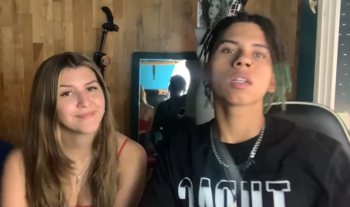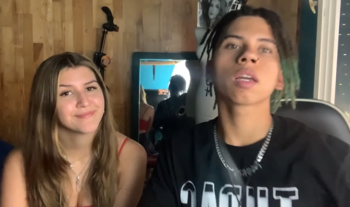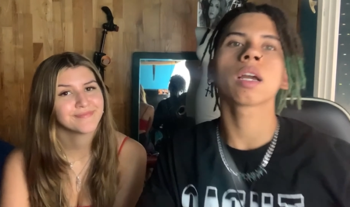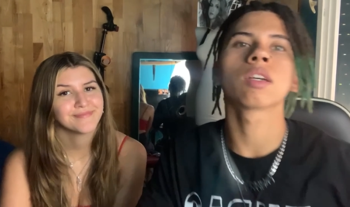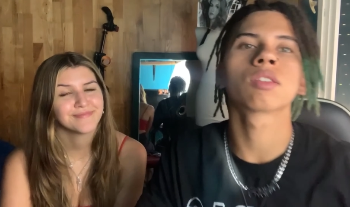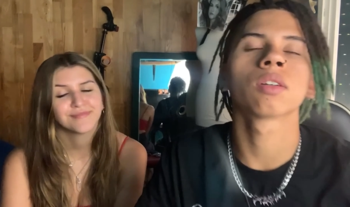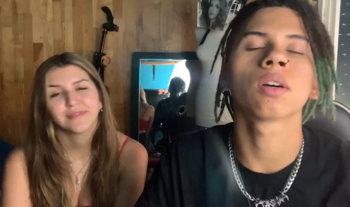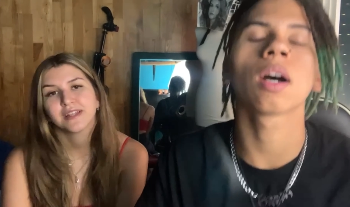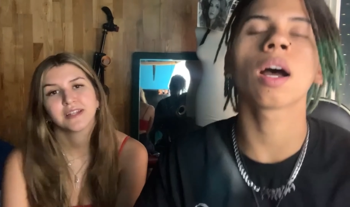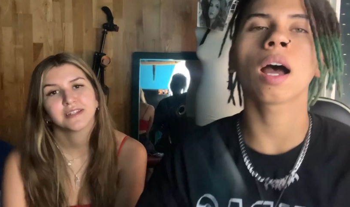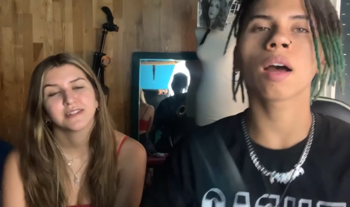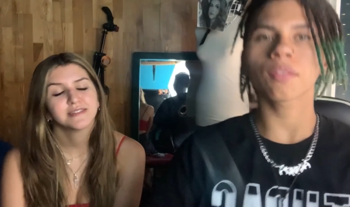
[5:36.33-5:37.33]
Speaker 1: Okay, so
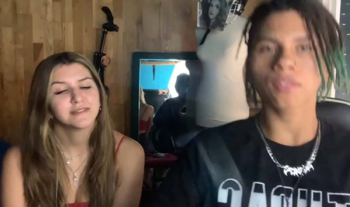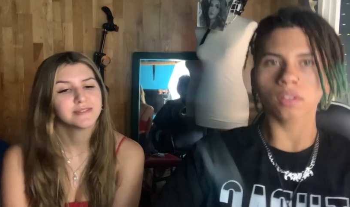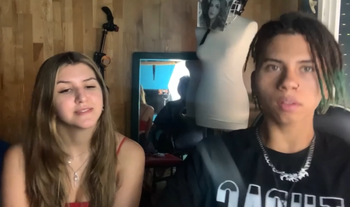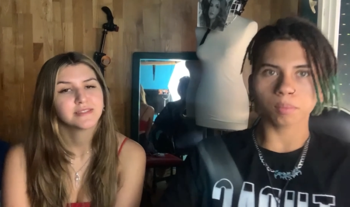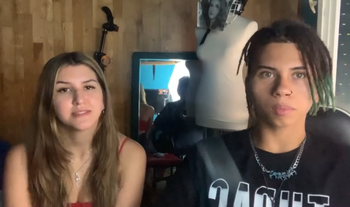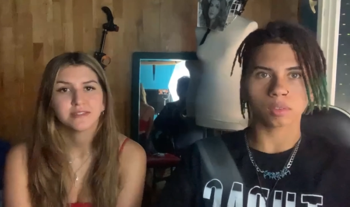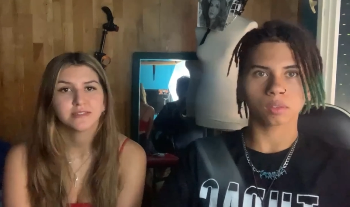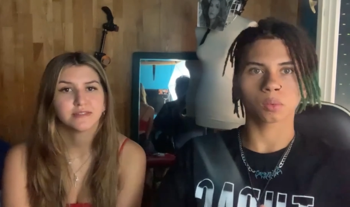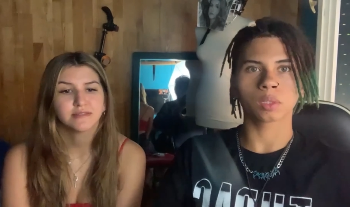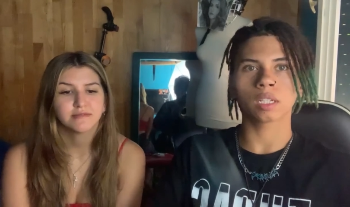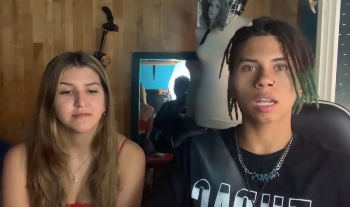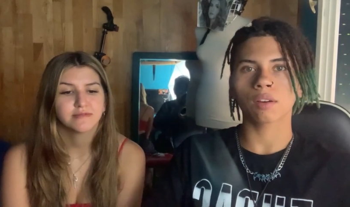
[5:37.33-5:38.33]
after
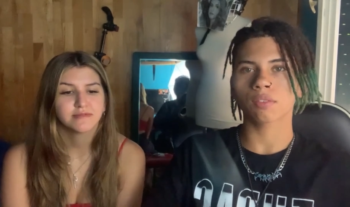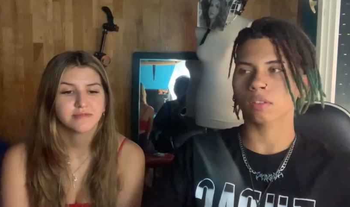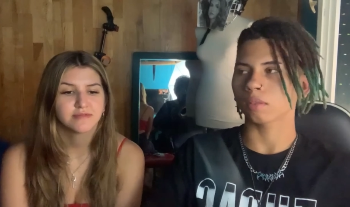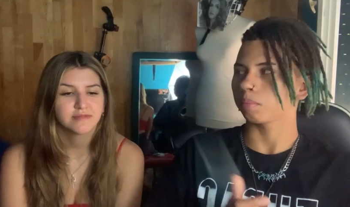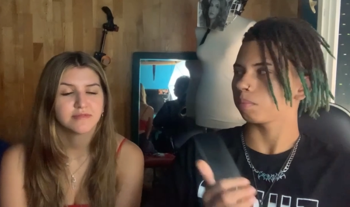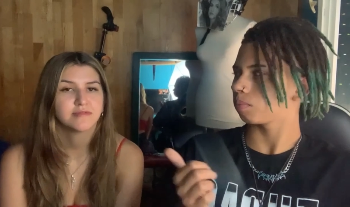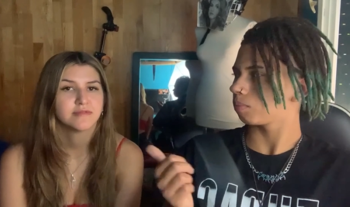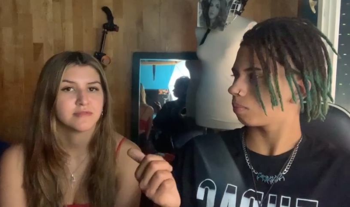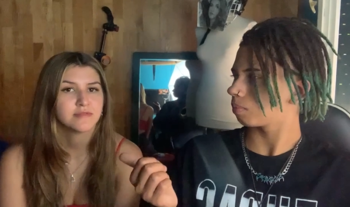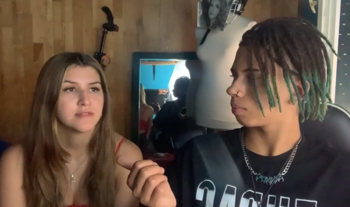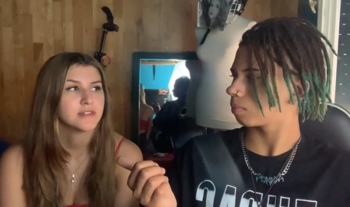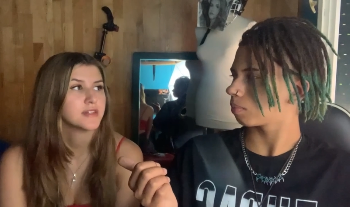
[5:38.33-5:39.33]
we left
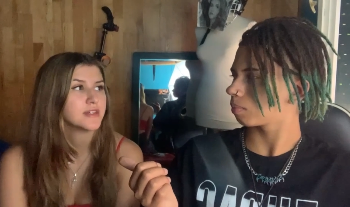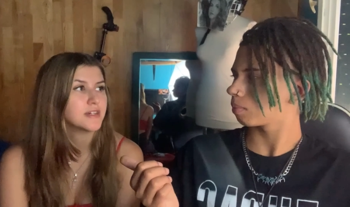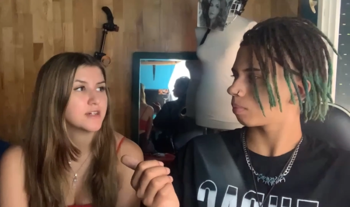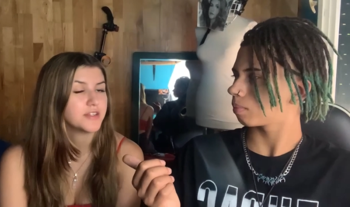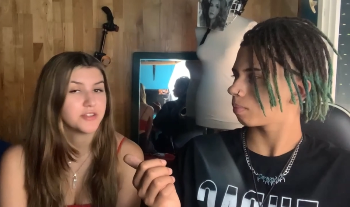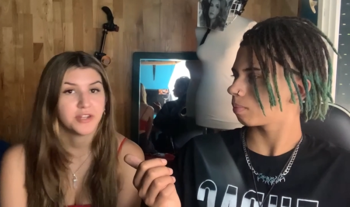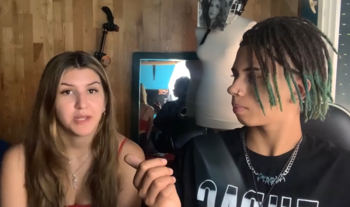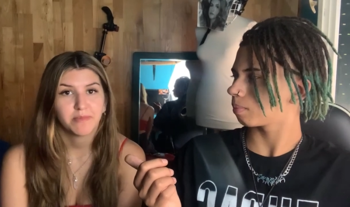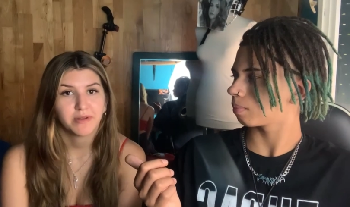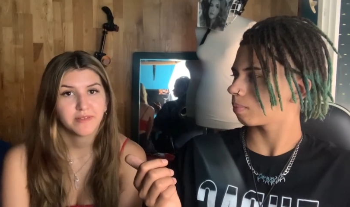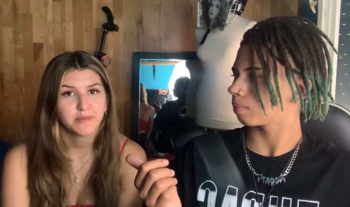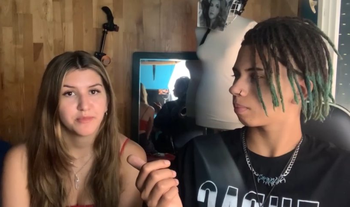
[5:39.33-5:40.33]
Speaker 2: the
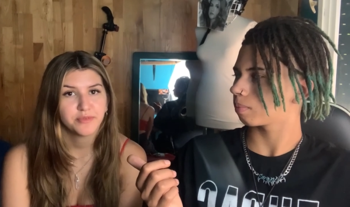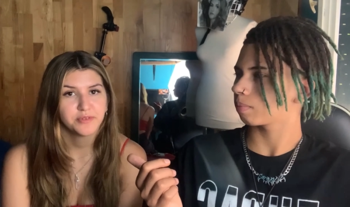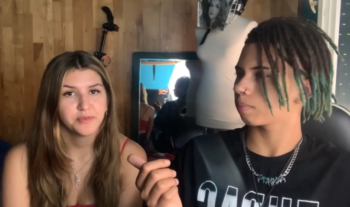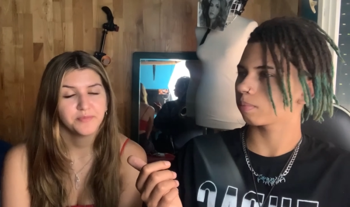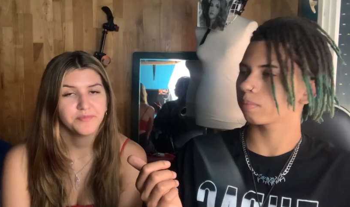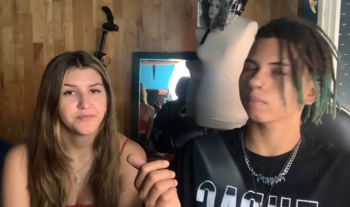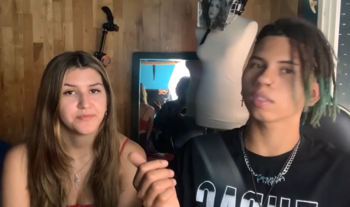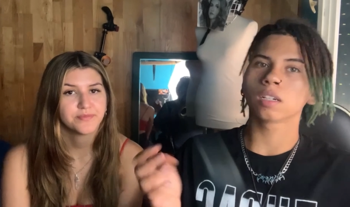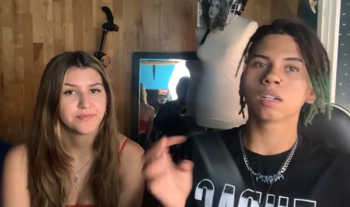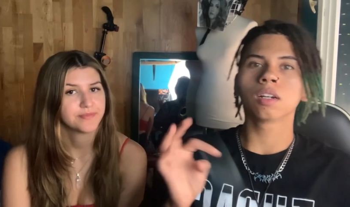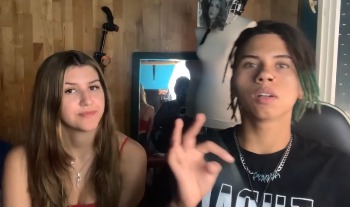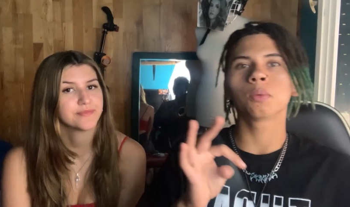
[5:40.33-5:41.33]
Néprajzi Museum,
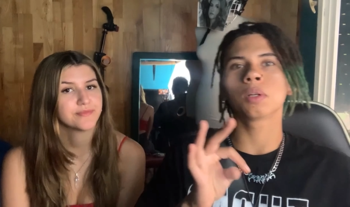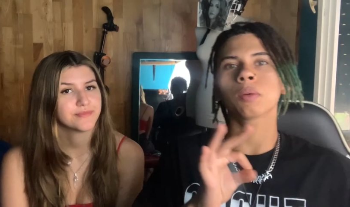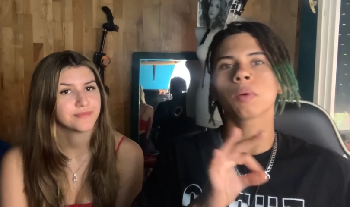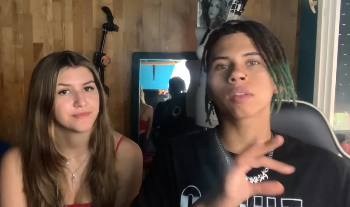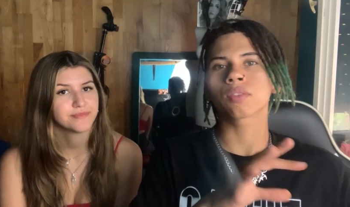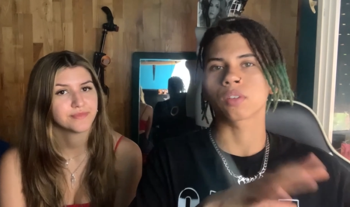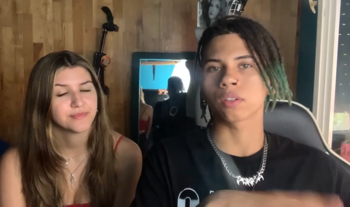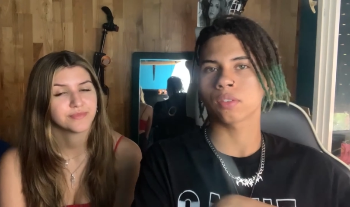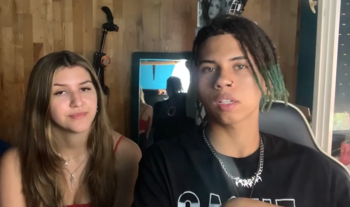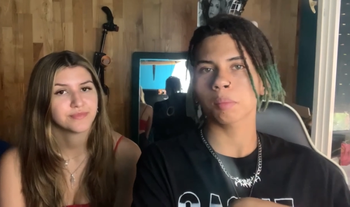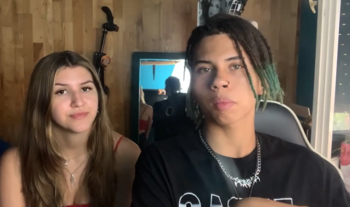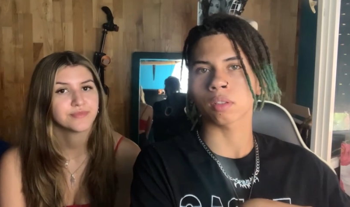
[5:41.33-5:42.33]
Speaker 1: we went
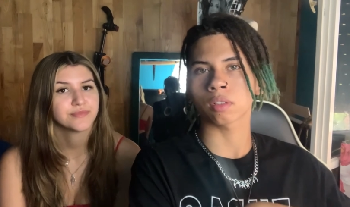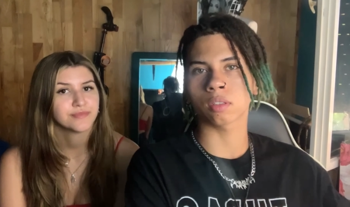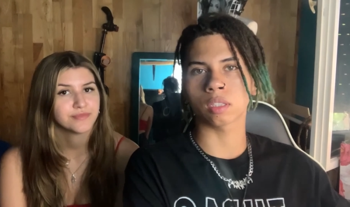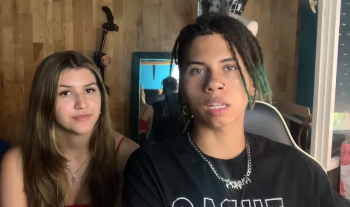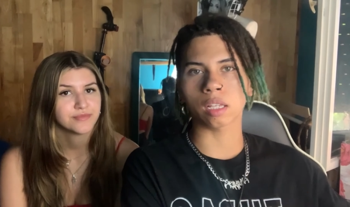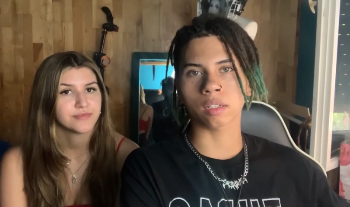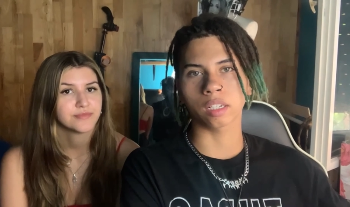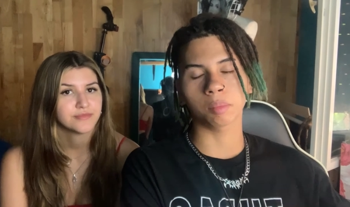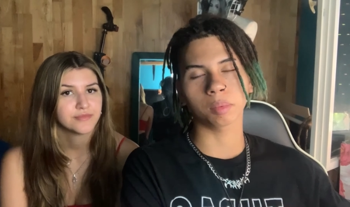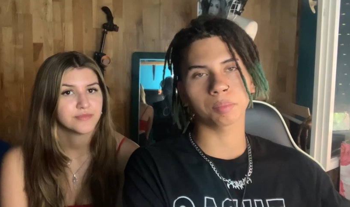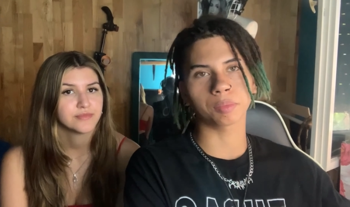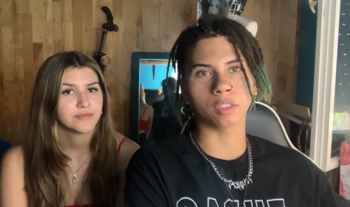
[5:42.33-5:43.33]
thrifting, but that clip
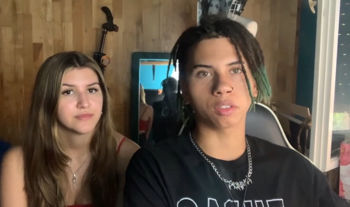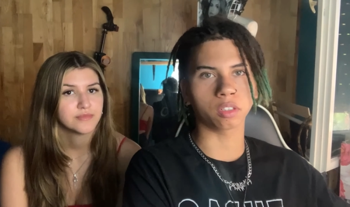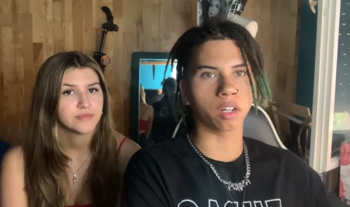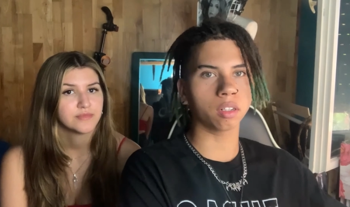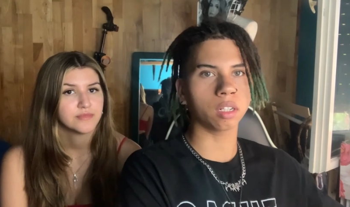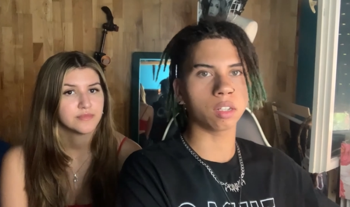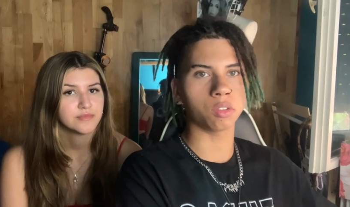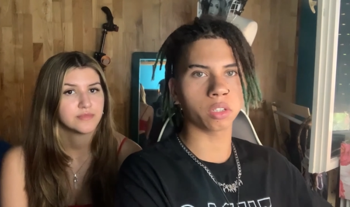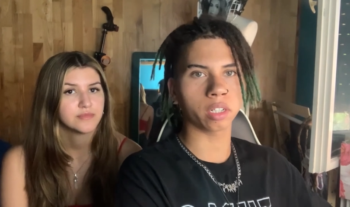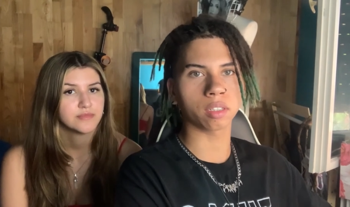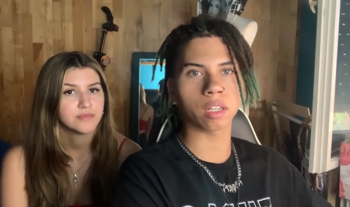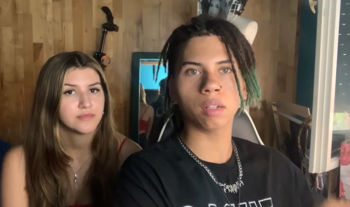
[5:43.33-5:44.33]
is gone, as you
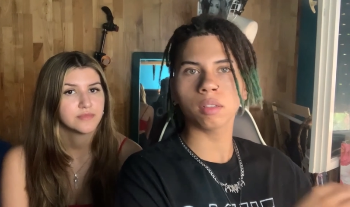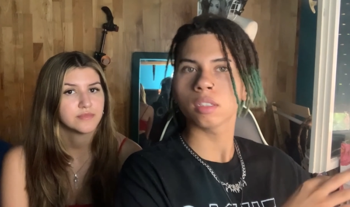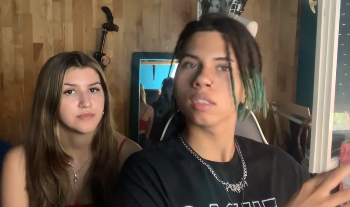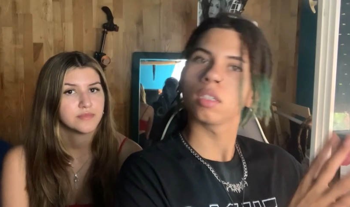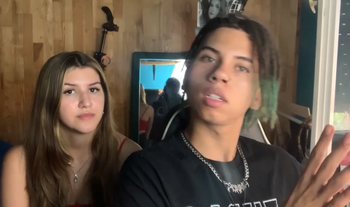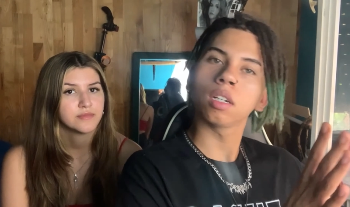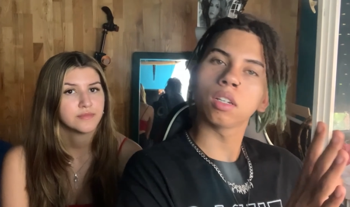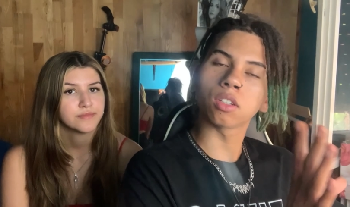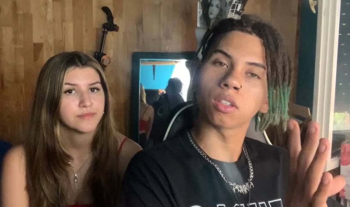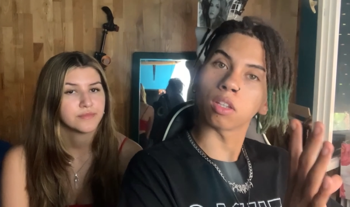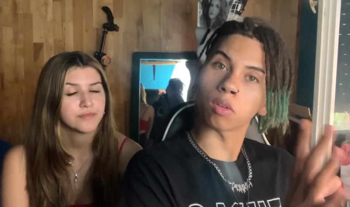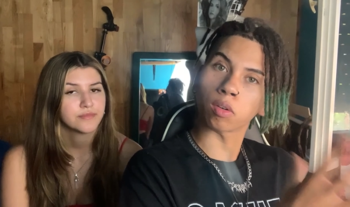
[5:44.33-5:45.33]
can tell.
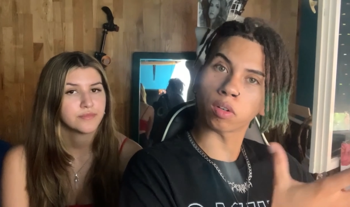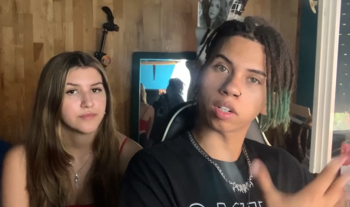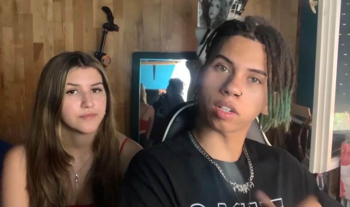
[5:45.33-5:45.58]
That's why we're